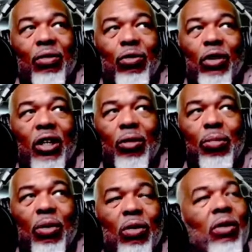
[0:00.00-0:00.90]

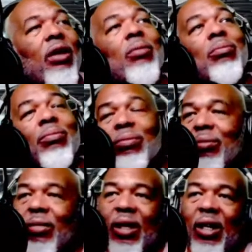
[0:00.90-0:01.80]
freaking program.
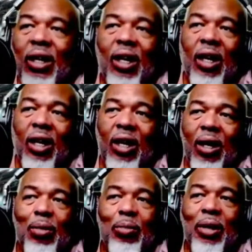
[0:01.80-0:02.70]
Uh,
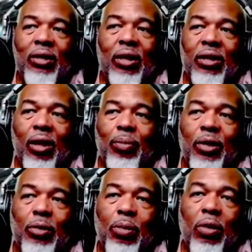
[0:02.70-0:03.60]
I'm about to dump
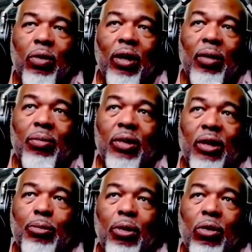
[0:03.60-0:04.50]
this program.
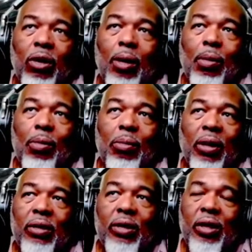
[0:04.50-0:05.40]
This program, I'm
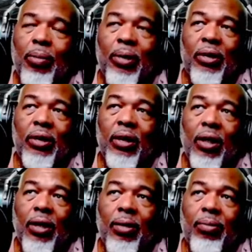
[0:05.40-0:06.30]
about to dump it
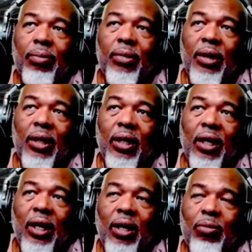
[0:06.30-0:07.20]
um,
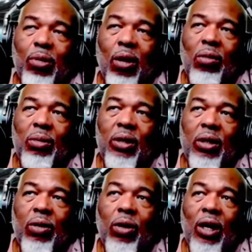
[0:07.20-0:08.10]
and probably
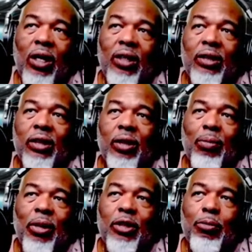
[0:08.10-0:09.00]
go. This is a
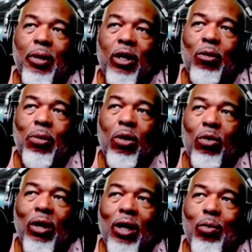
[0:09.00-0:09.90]
much better
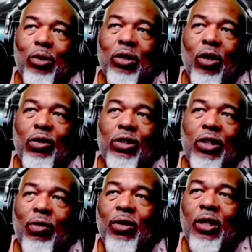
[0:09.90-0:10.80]
program with all the
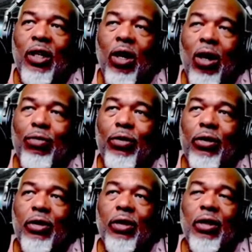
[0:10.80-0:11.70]
stuff that they
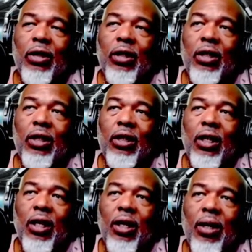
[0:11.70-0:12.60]
offer
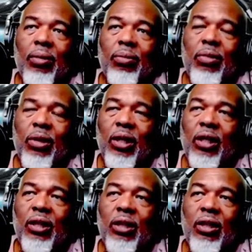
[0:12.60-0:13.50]
um,
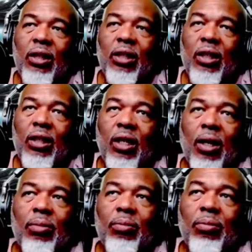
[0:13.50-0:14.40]
than, than,
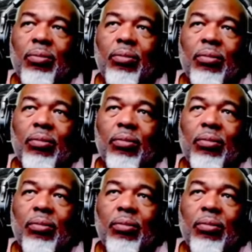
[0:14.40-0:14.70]
um,